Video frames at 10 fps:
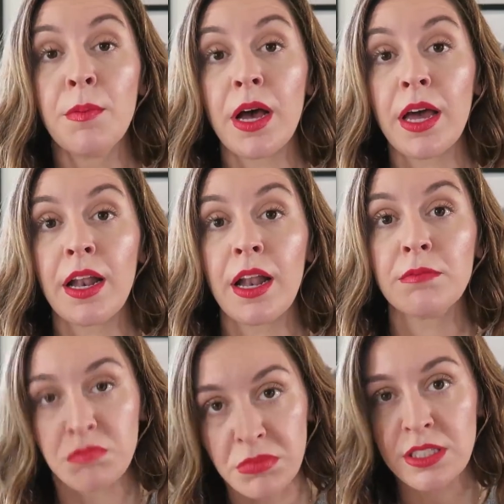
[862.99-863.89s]
but
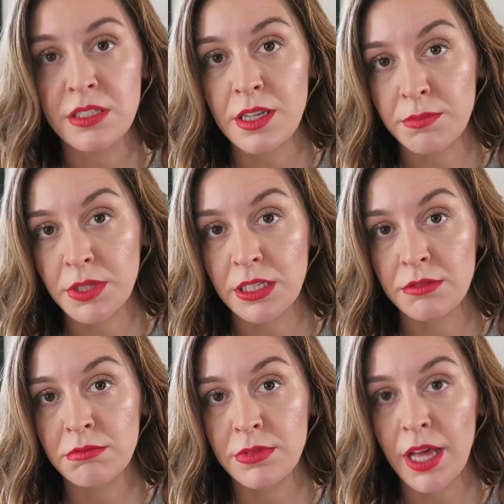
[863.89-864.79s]
this is
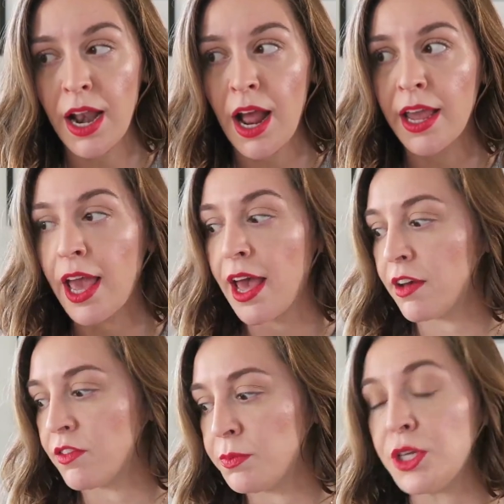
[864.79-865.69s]
something that I
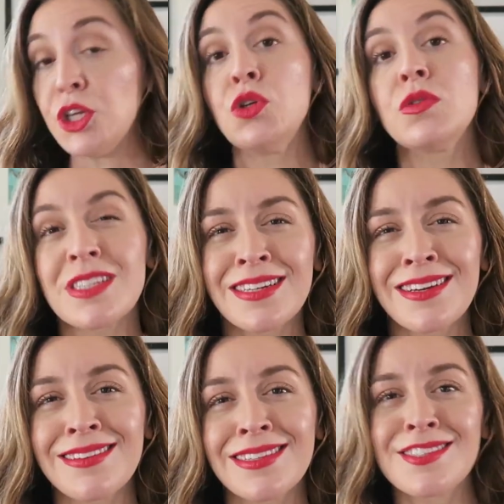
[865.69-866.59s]
have been
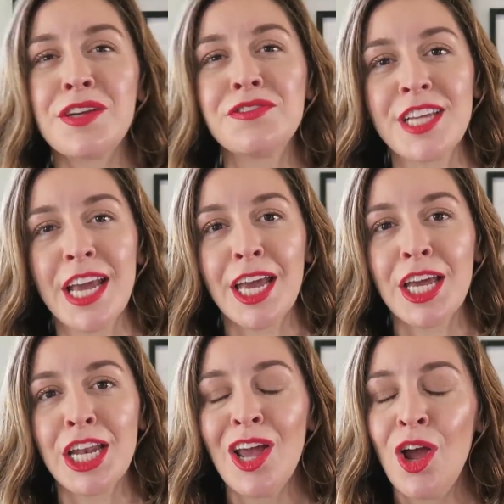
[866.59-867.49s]
using in the
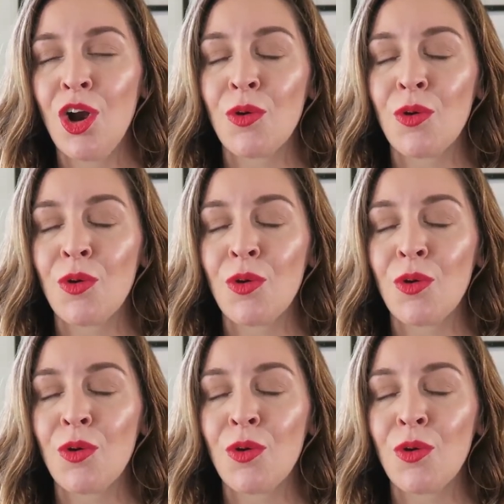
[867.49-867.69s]
self-tan